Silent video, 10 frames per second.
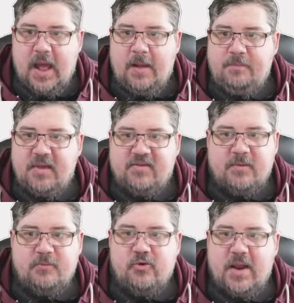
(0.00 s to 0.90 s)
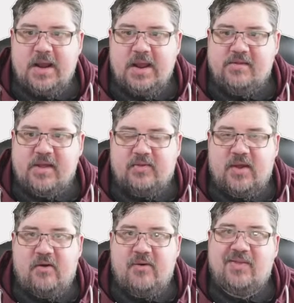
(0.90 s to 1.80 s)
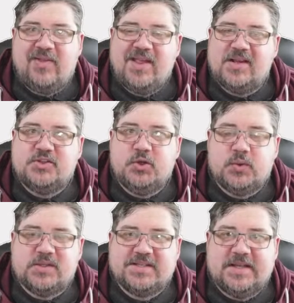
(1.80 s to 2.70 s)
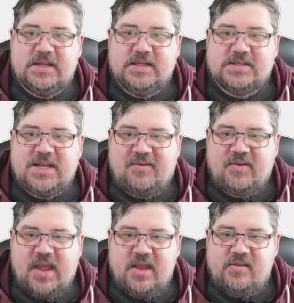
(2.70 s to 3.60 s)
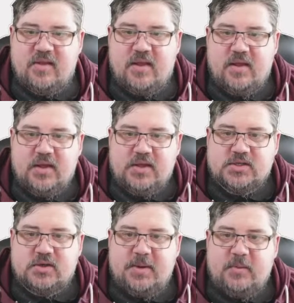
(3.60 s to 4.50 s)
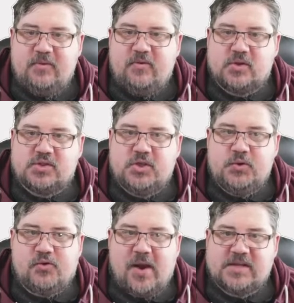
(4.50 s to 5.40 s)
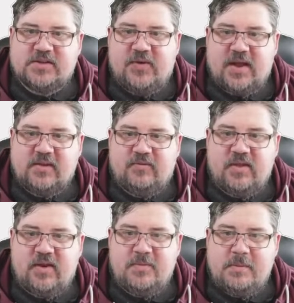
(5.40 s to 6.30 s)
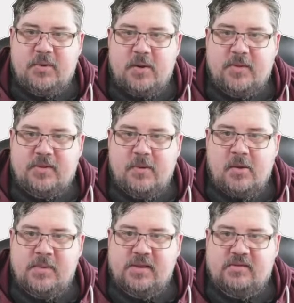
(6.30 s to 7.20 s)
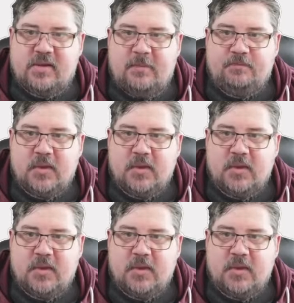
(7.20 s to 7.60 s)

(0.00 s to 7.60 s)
There's some great links out there around the Azure Skills Navigator. So, I mean, we've got two tracks effectively that have been put up at the moment.